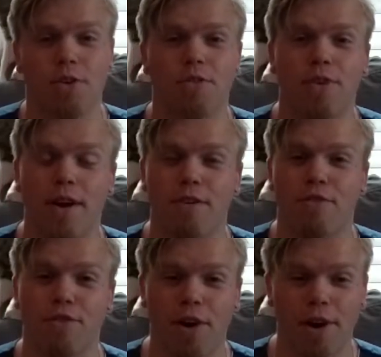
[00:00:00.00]
fared
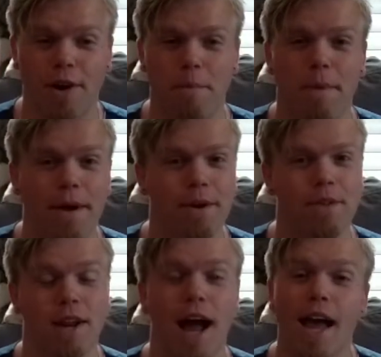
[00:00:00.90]
far better
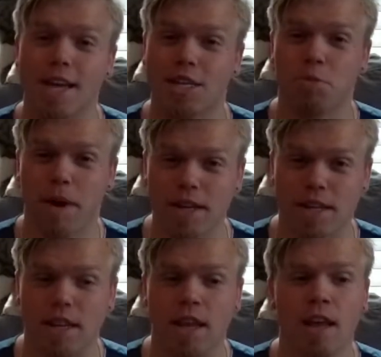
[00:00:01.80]
than I
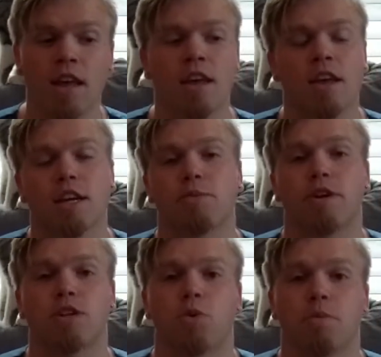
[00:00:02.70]
expected,
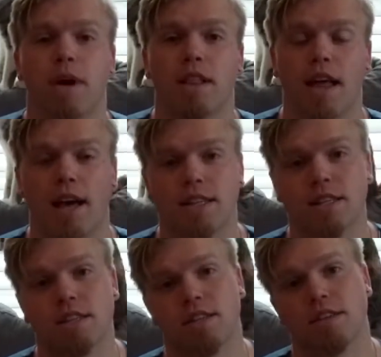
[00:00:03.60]
especially with my
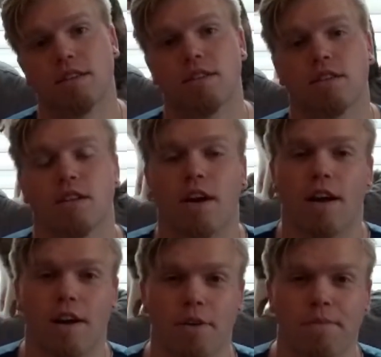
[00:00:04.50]
last
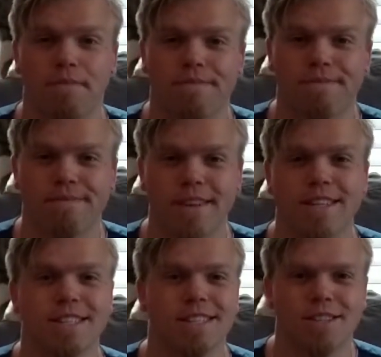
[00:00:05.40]

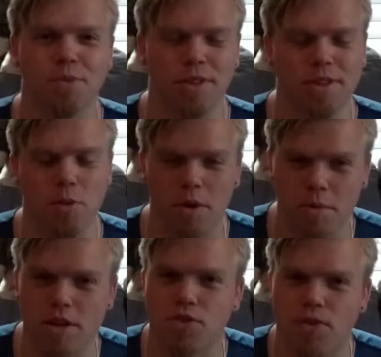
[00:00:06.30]
instance with the
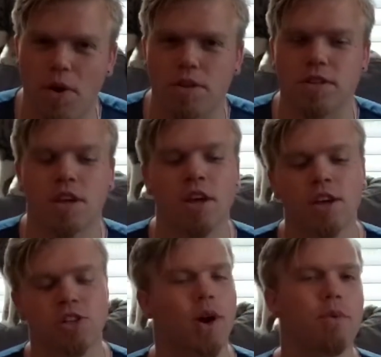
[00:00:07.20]
OnePlus phones.
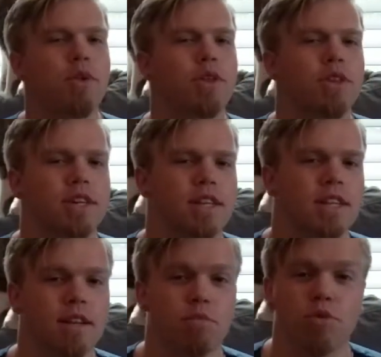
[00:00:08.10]
So I really think they
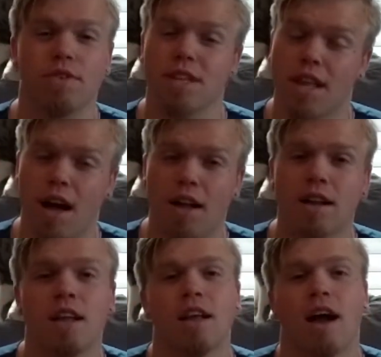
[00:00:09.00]
did improve a
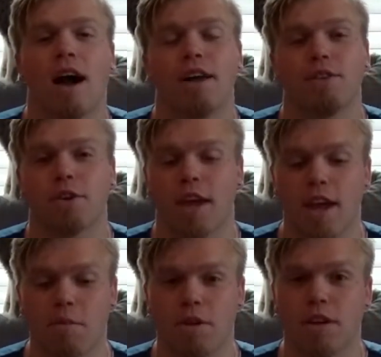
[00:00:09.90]
lot on their
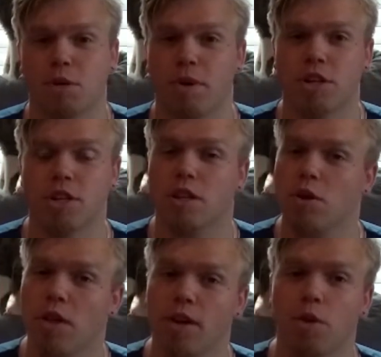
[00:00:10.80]
camera, especially in
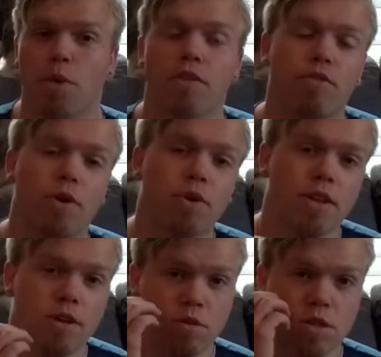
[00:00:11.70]
low light. The one photo
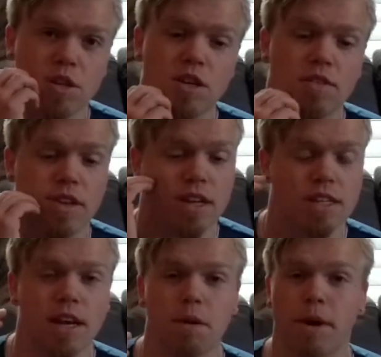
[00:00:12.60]
that you see of the
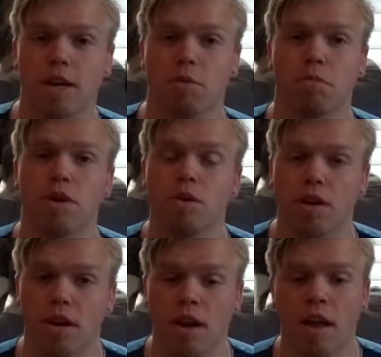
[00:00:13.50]
inside of my
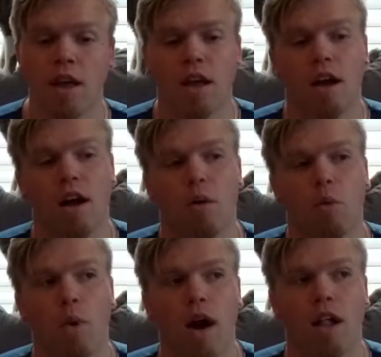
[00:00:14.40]
computer,
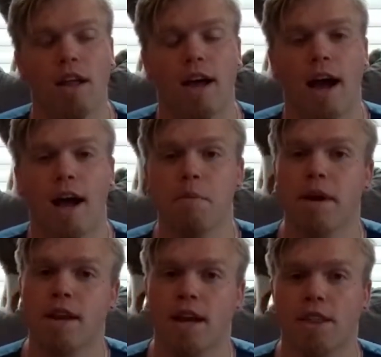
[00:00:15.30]
while I
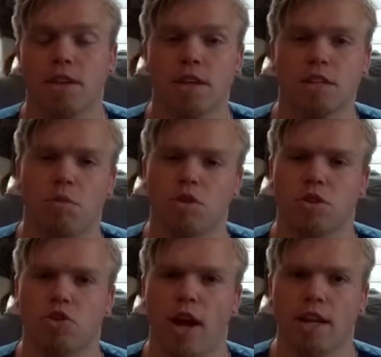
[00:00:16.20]
might not think is the most
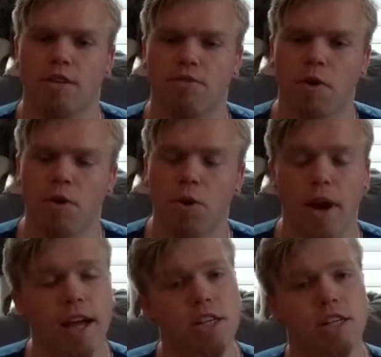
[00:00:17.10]
attractive photo, it
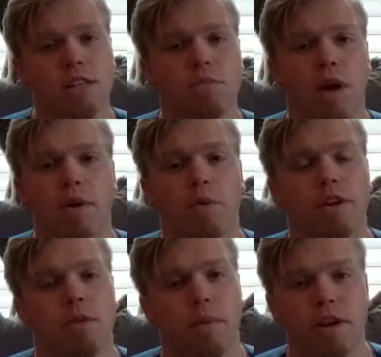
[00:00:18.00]
actually did probably one
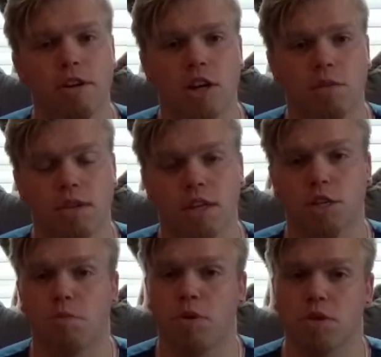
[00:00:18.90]
of the better jobs at
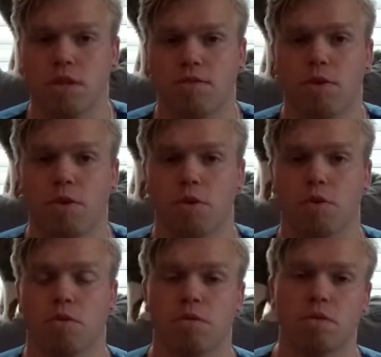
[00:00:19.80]
exposing the
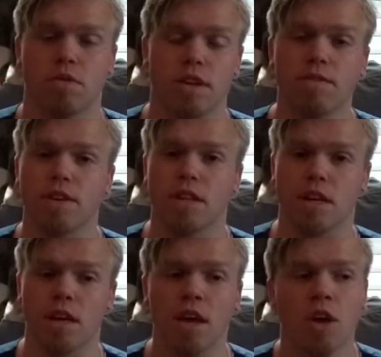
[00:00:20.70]
photo evenly,